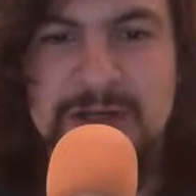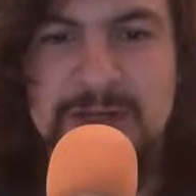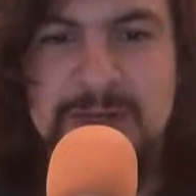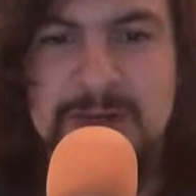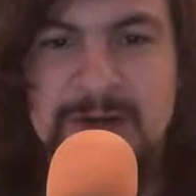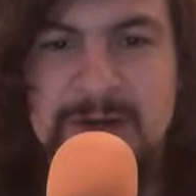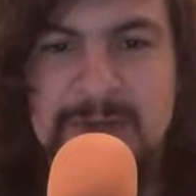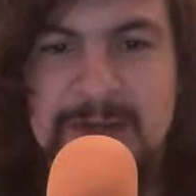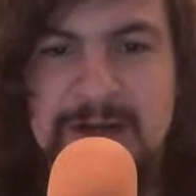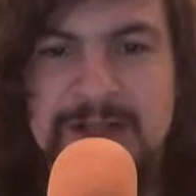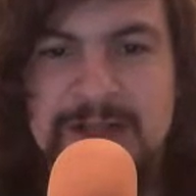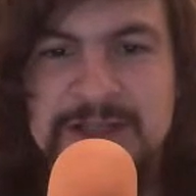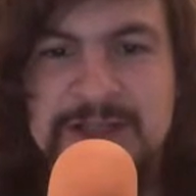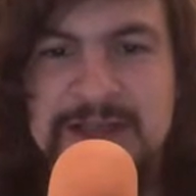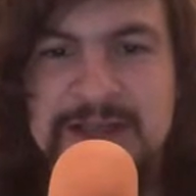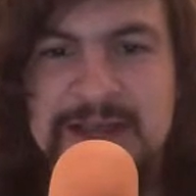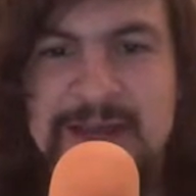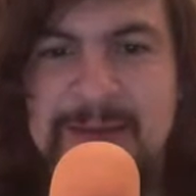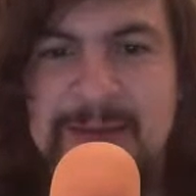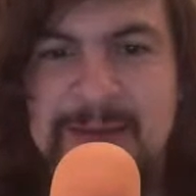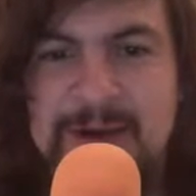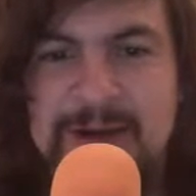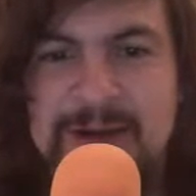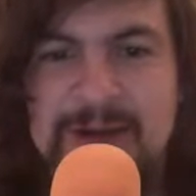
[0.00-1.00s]
But imagine a
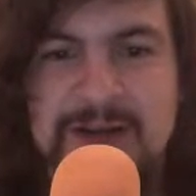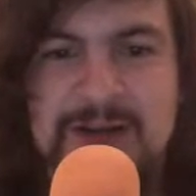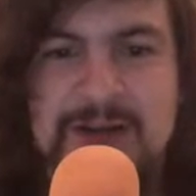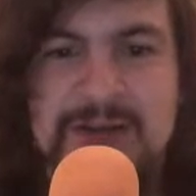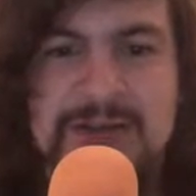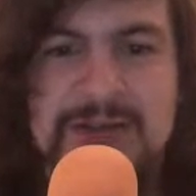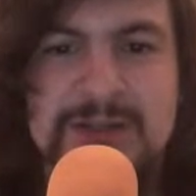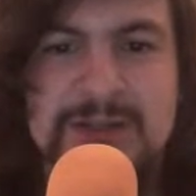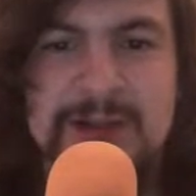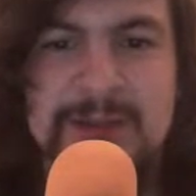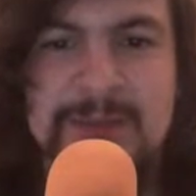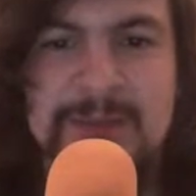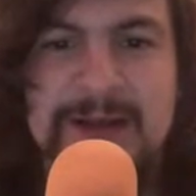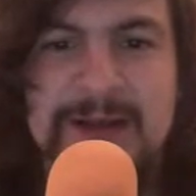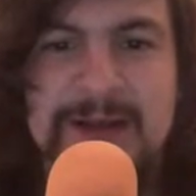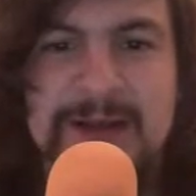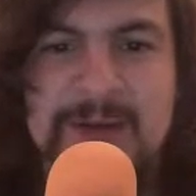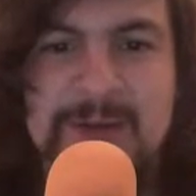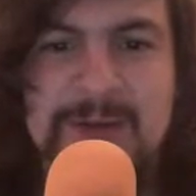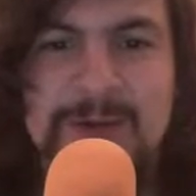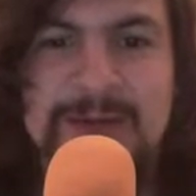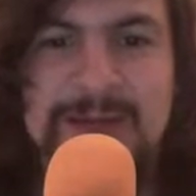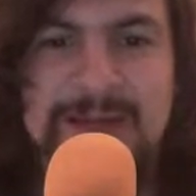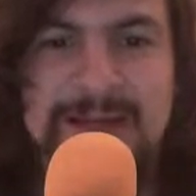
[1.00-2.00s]
Game Boy Color coming
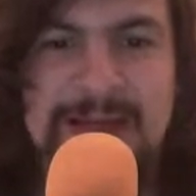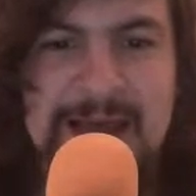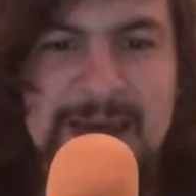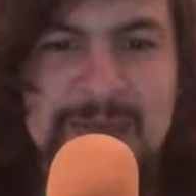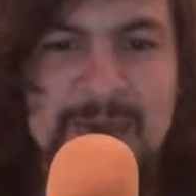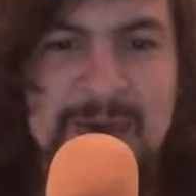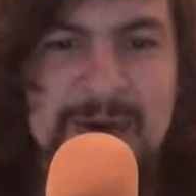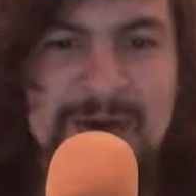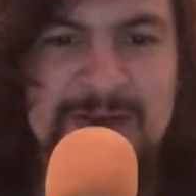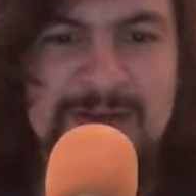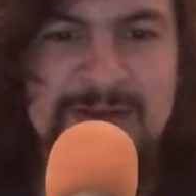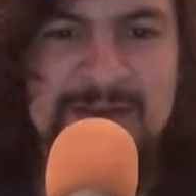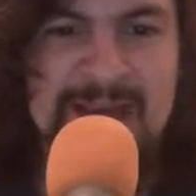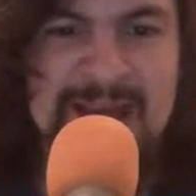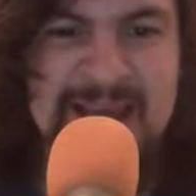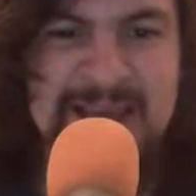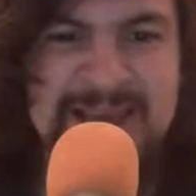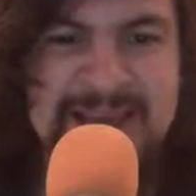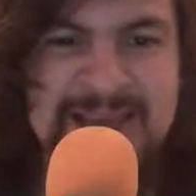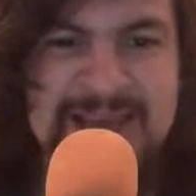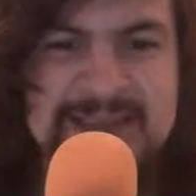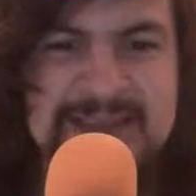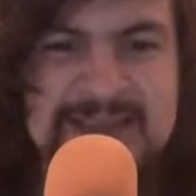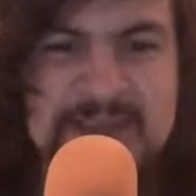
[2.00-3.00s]
out with a Game Boy
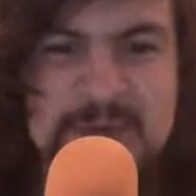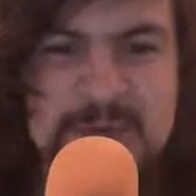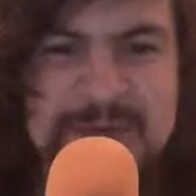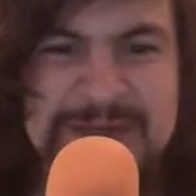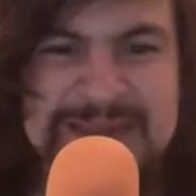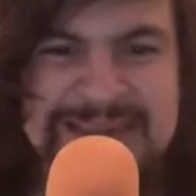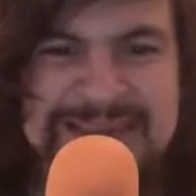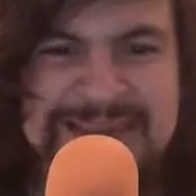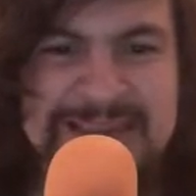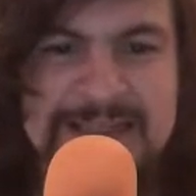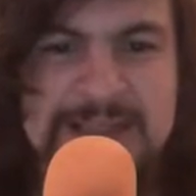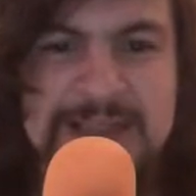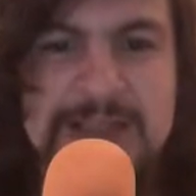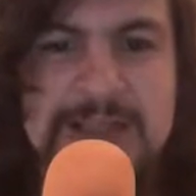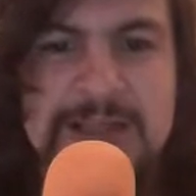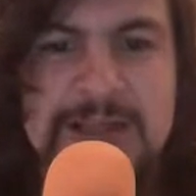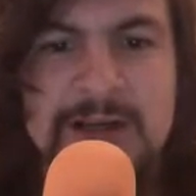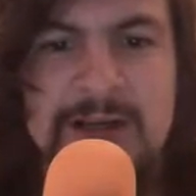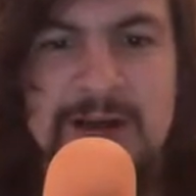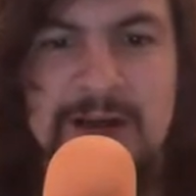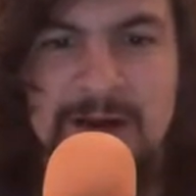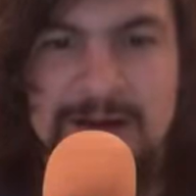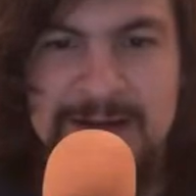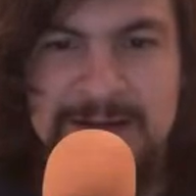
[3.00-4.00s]
Advance screen
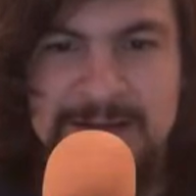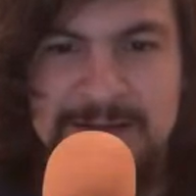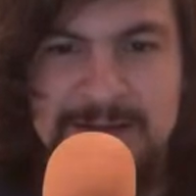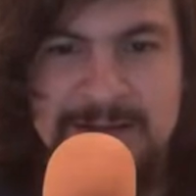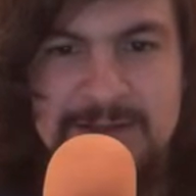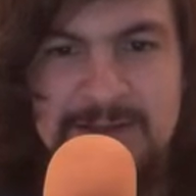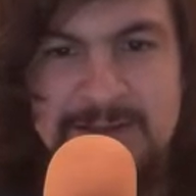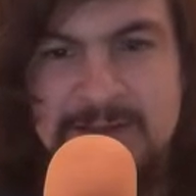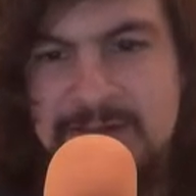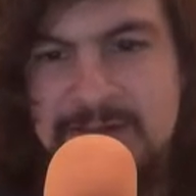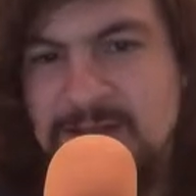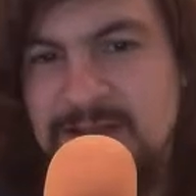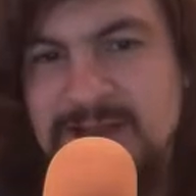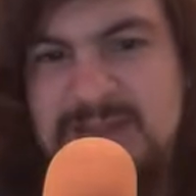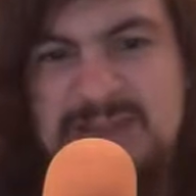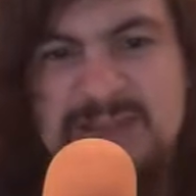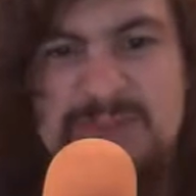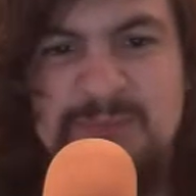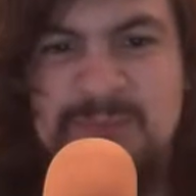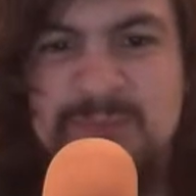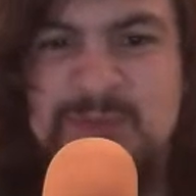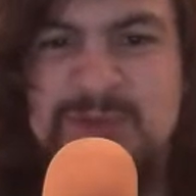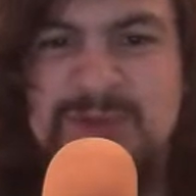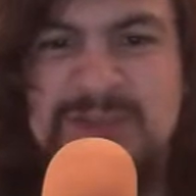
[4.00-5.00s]
on it. It's
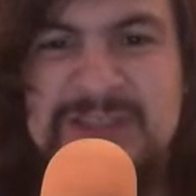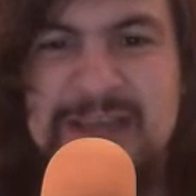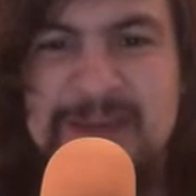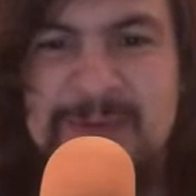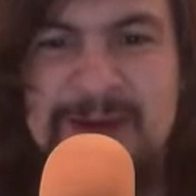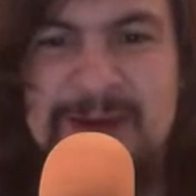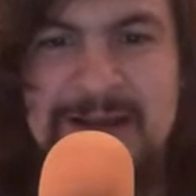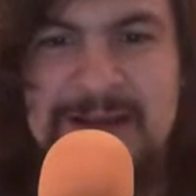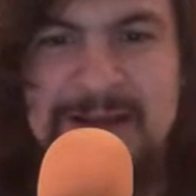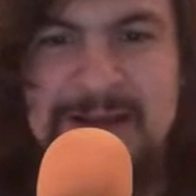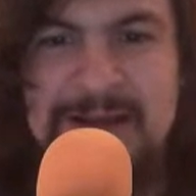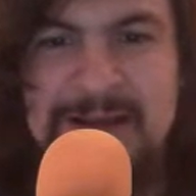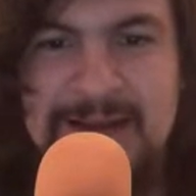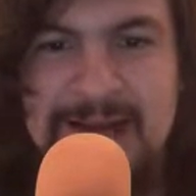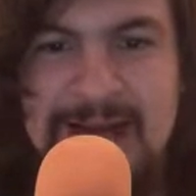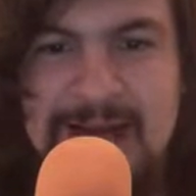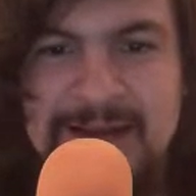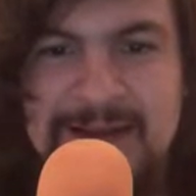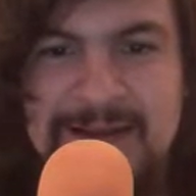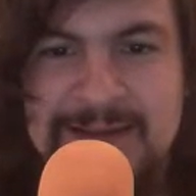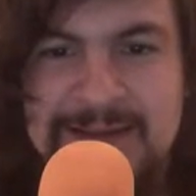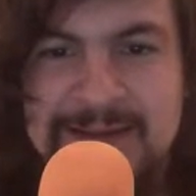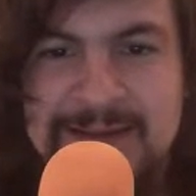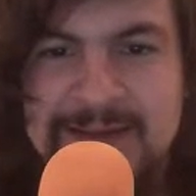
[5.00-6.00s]
the same idea. It
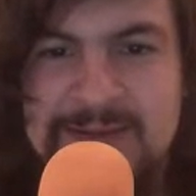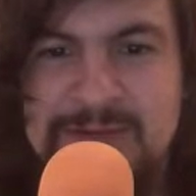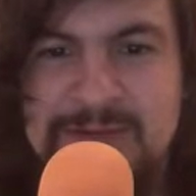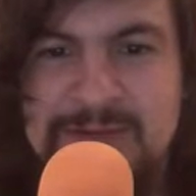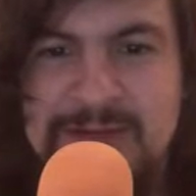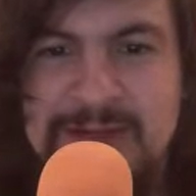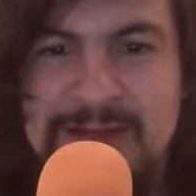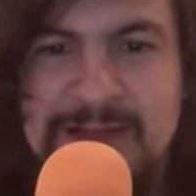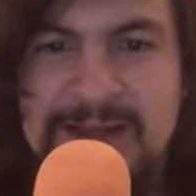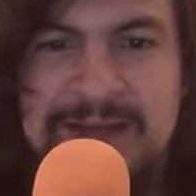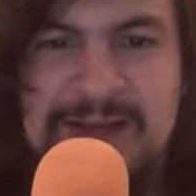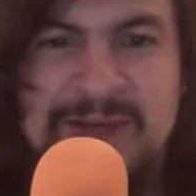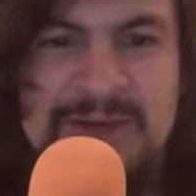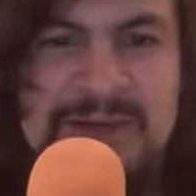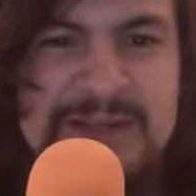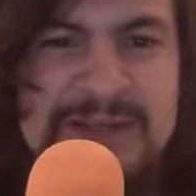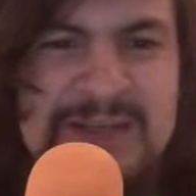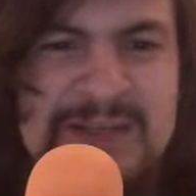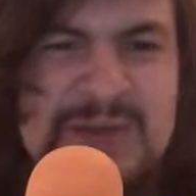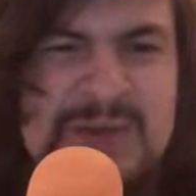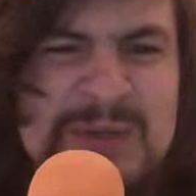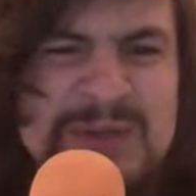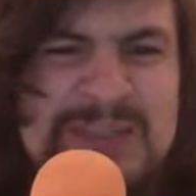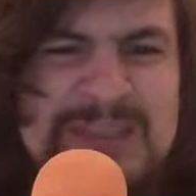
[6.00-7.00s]
had a liquid
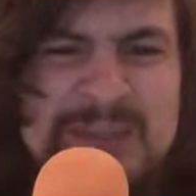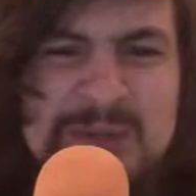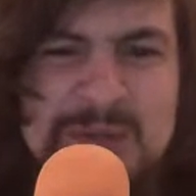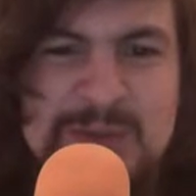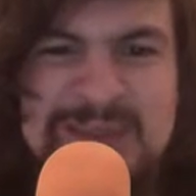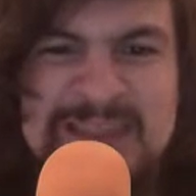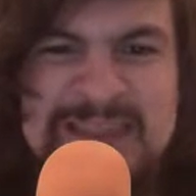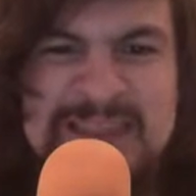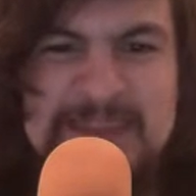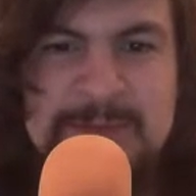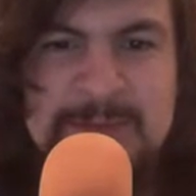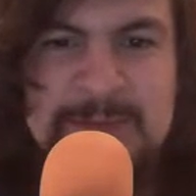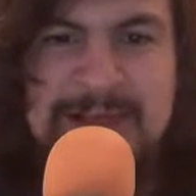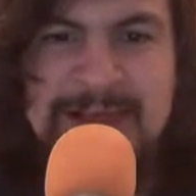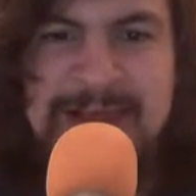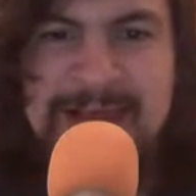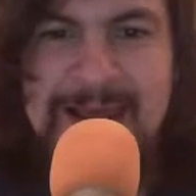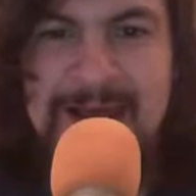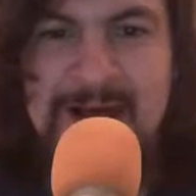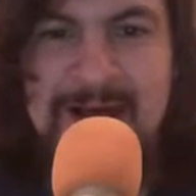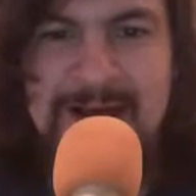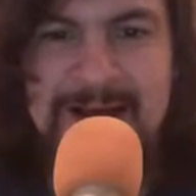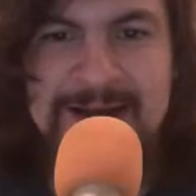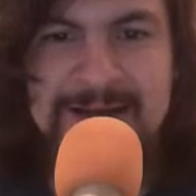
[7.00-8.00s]
crystal display
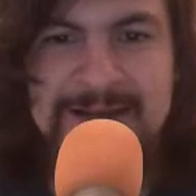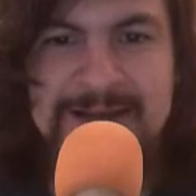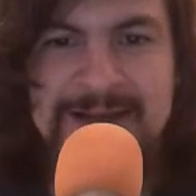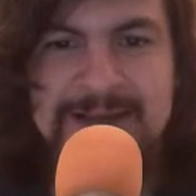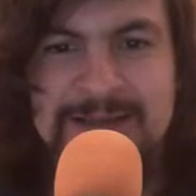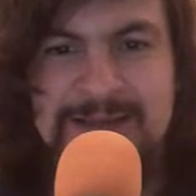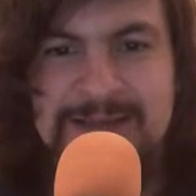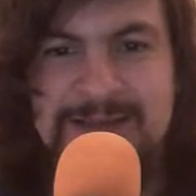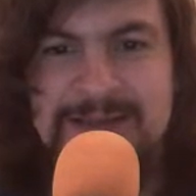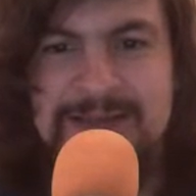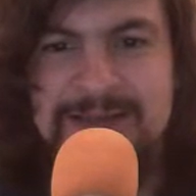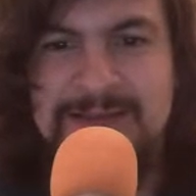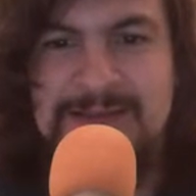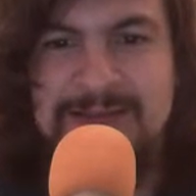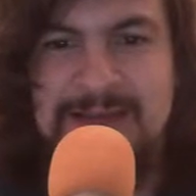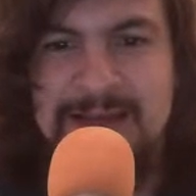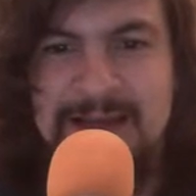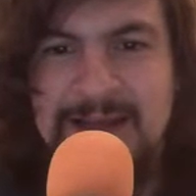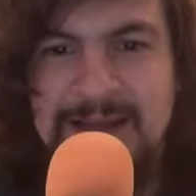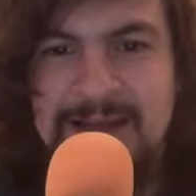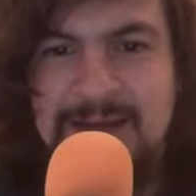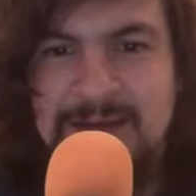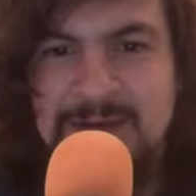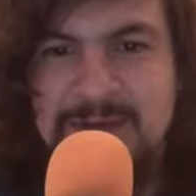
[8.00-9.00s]
on it.
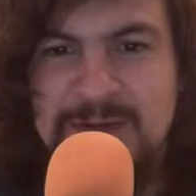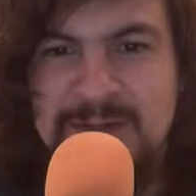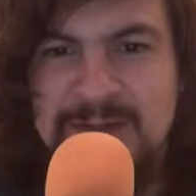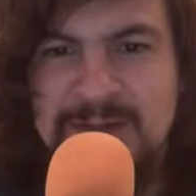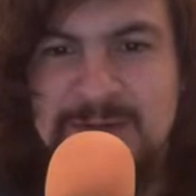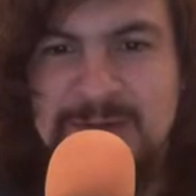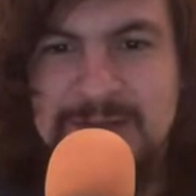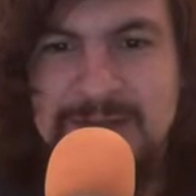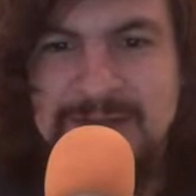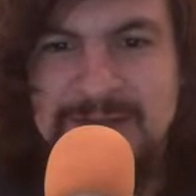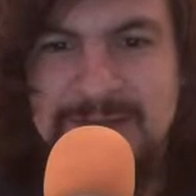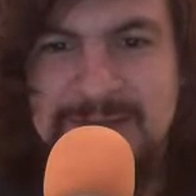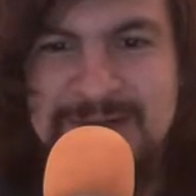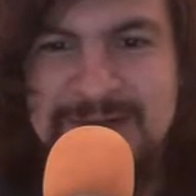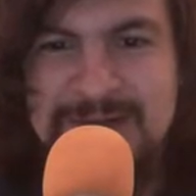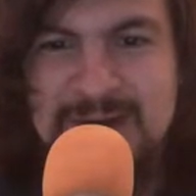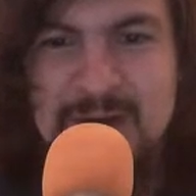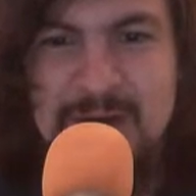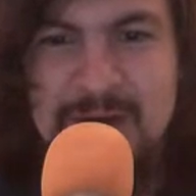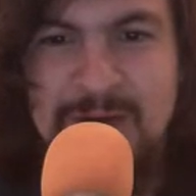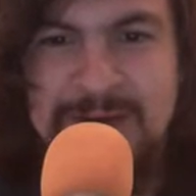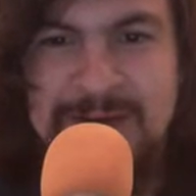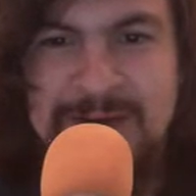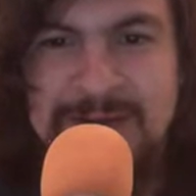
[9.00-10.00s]
That crystal, that's why they
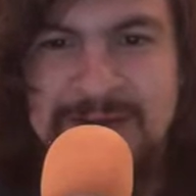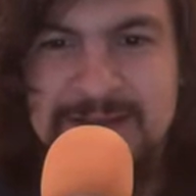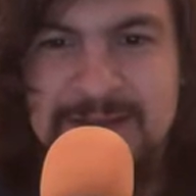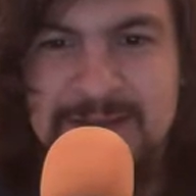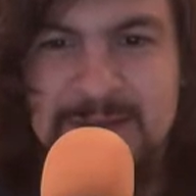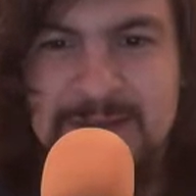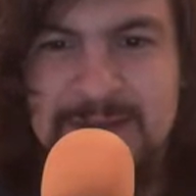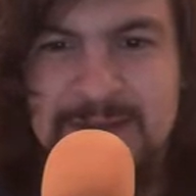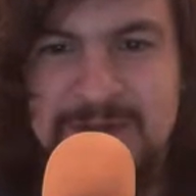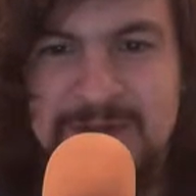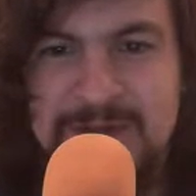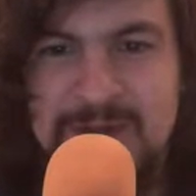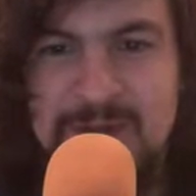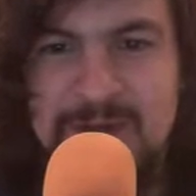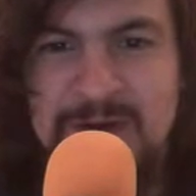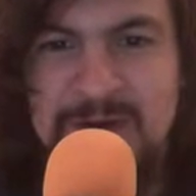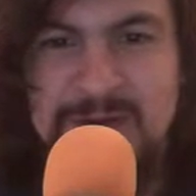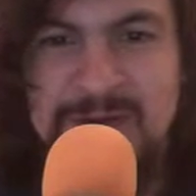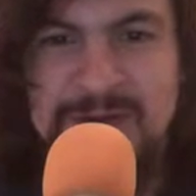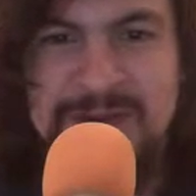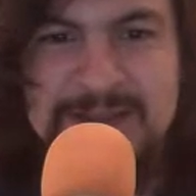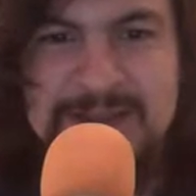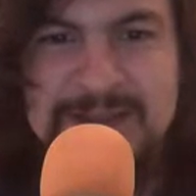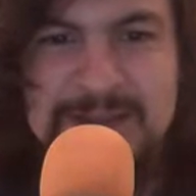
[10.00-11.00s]
called it the WonderSwan
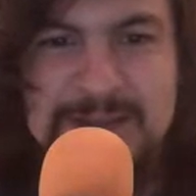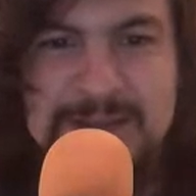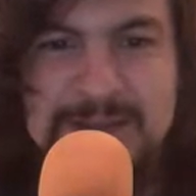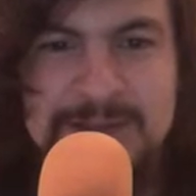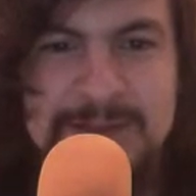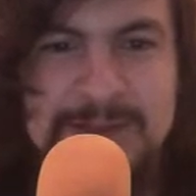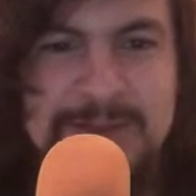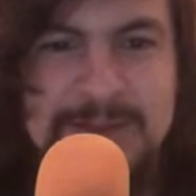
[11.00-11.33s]
Crystal.